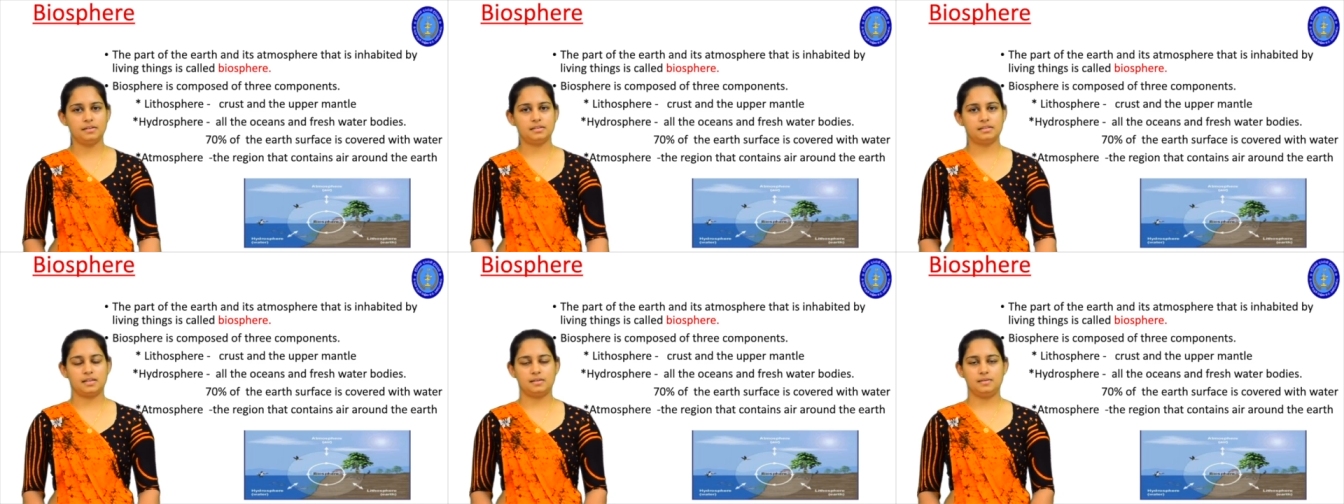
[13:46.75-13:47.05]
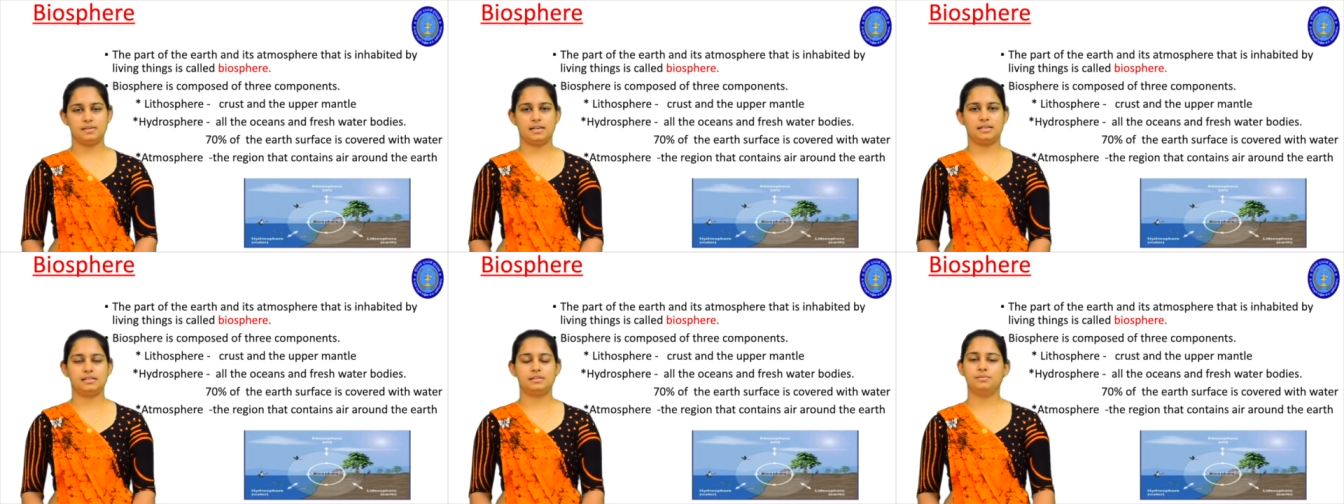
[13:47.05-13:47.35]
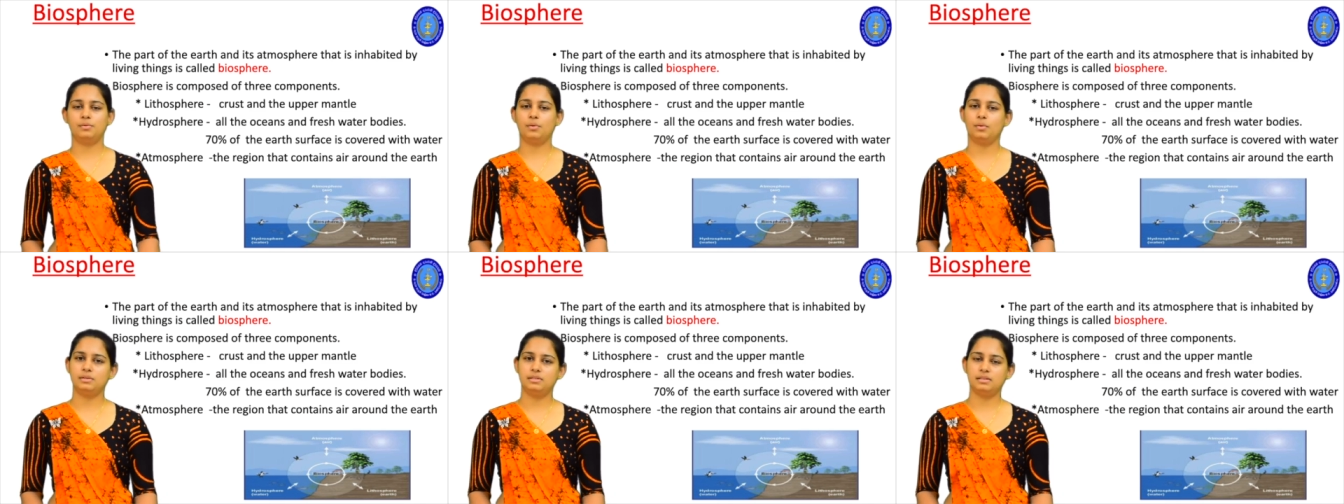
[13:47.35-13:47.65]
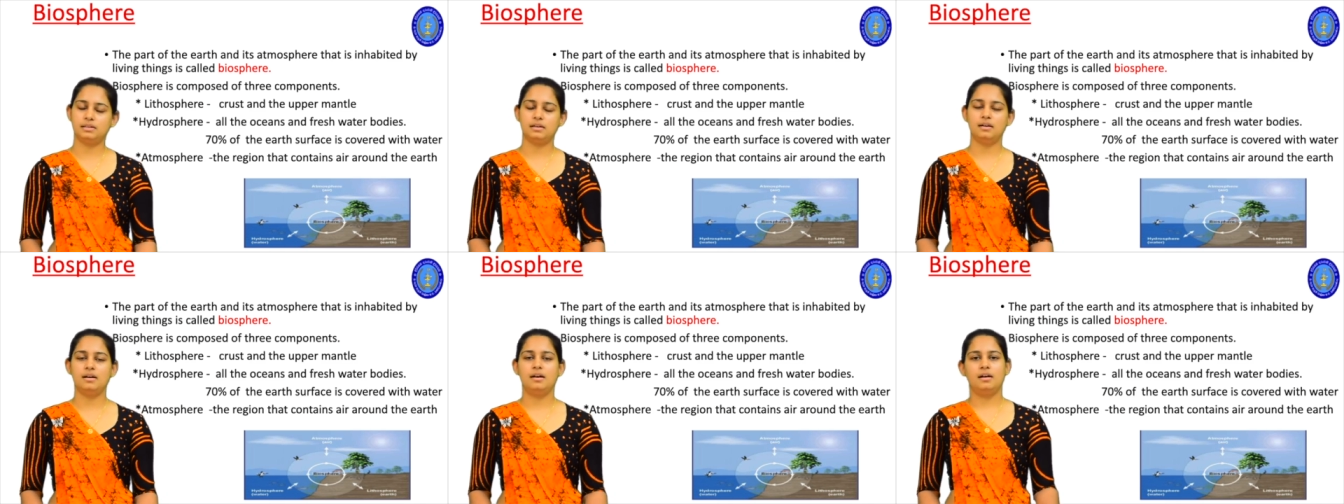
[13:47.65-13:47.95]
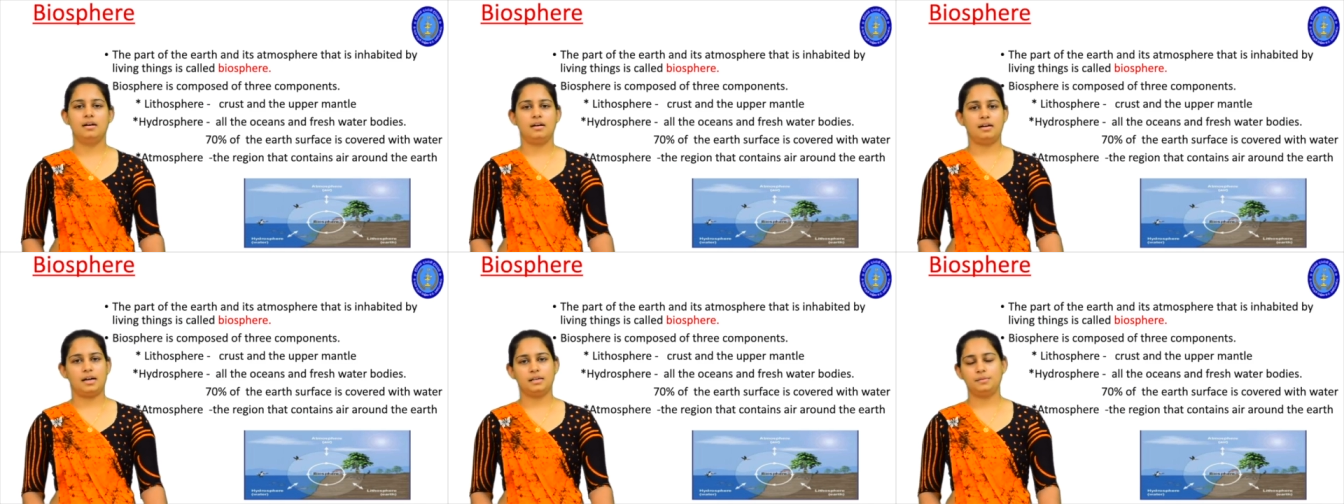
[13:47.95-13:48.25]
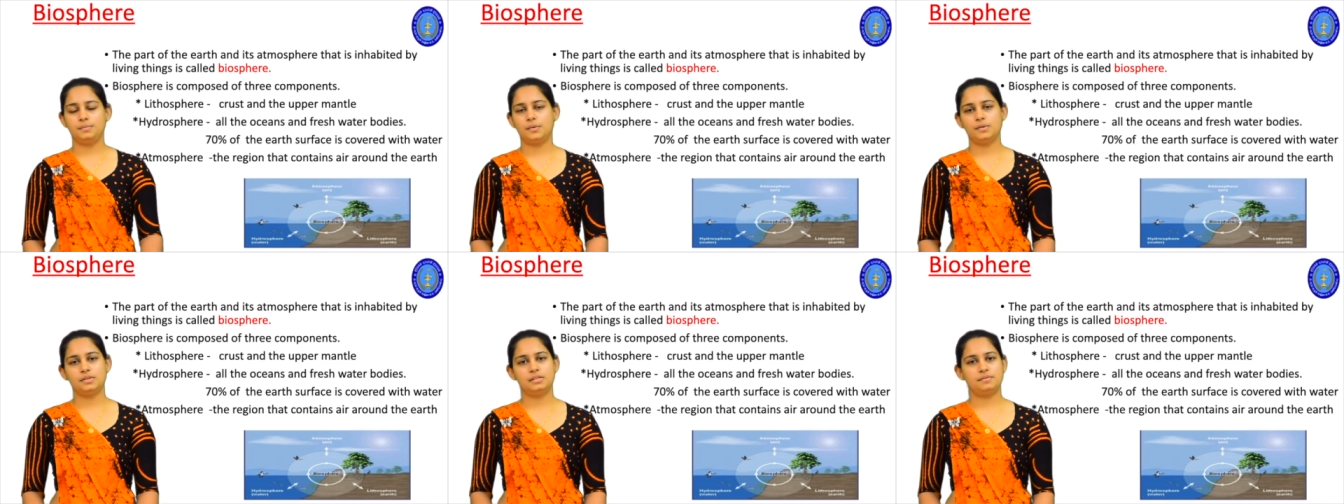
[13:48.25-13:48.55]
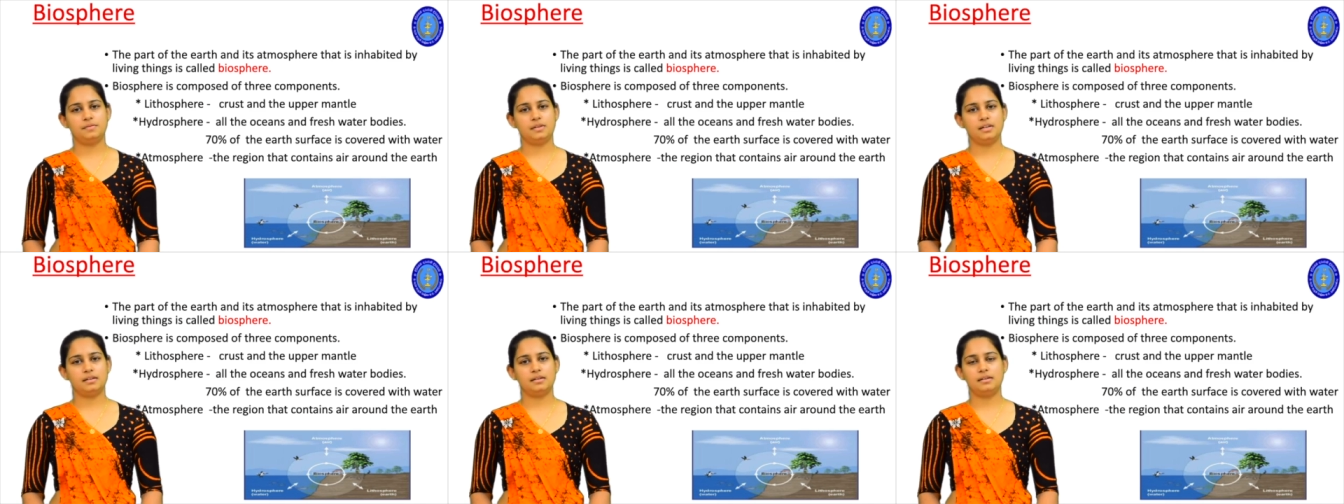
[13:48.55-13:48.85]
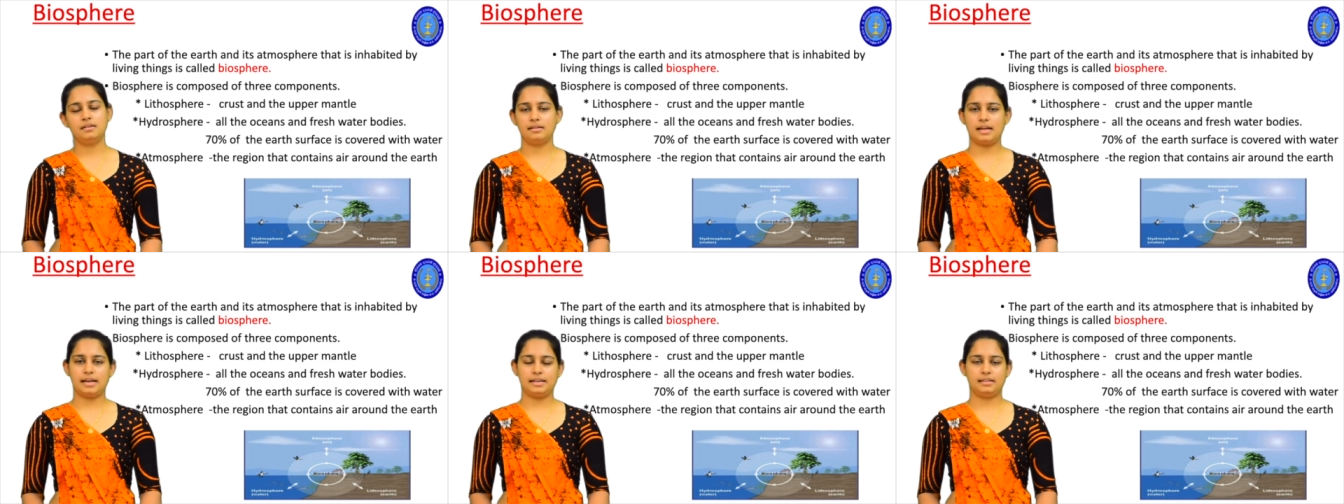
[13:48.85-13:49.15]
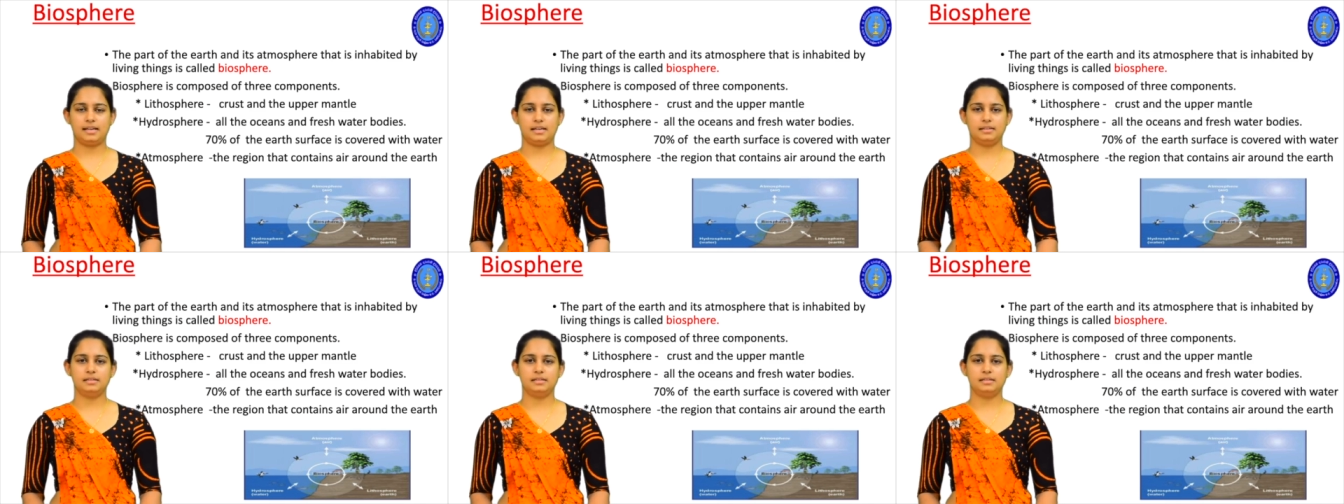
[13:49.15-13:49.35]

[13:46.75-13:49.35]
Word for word: such as water, atmosphere, like that.